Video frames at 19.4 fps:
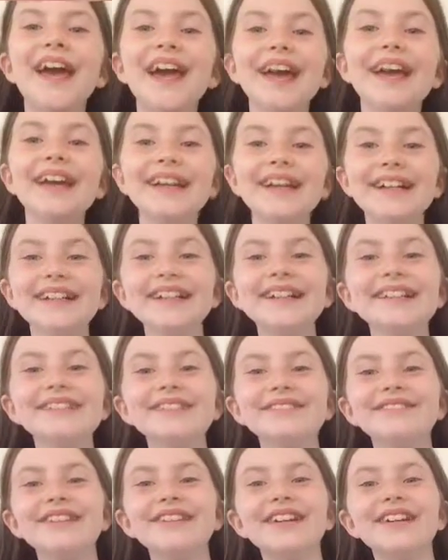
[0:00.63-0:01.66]
Hey
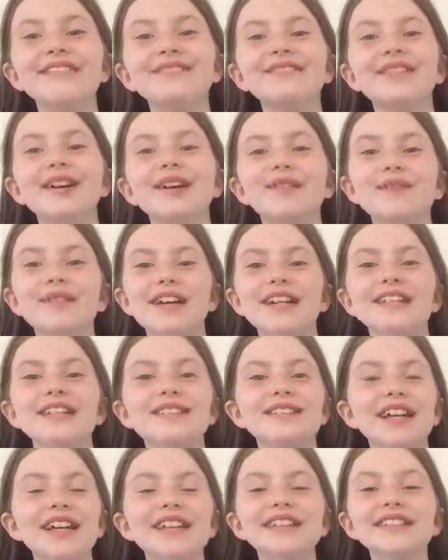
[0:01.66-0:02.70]
guys, what up? Welcome back
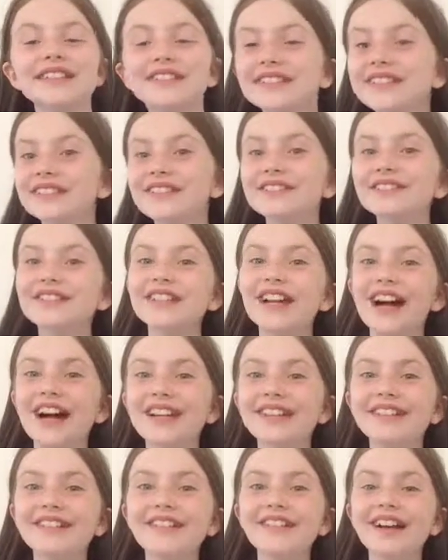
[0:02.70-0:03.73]
to my YouTube
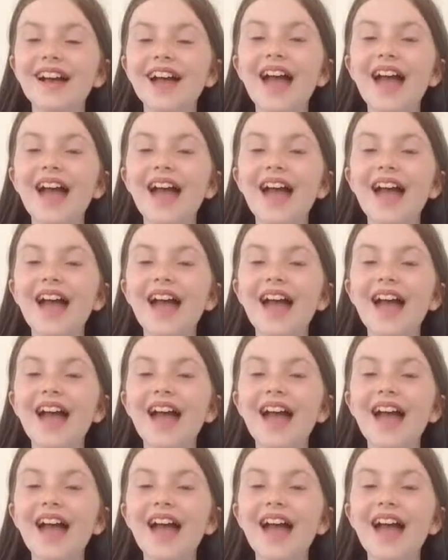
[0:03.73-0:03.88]
channel